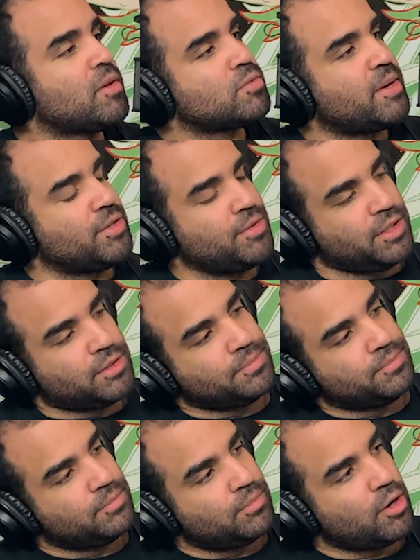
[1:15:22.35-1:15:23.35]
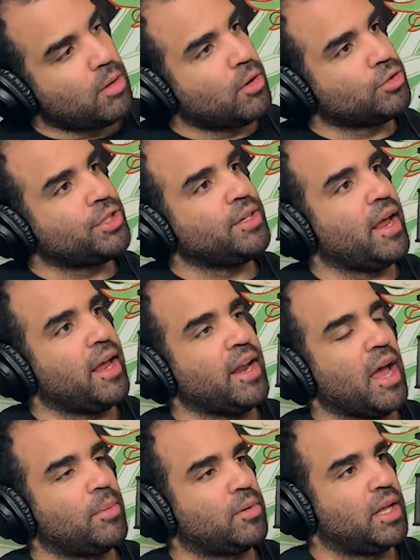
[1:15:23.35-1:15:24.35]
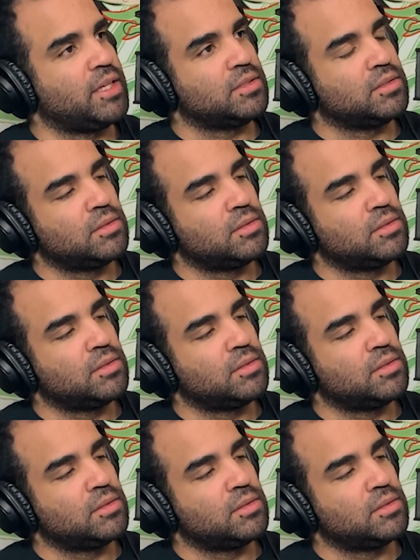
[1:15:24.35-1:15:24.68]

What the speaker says: are my two things: ProMotion and Apple glasses,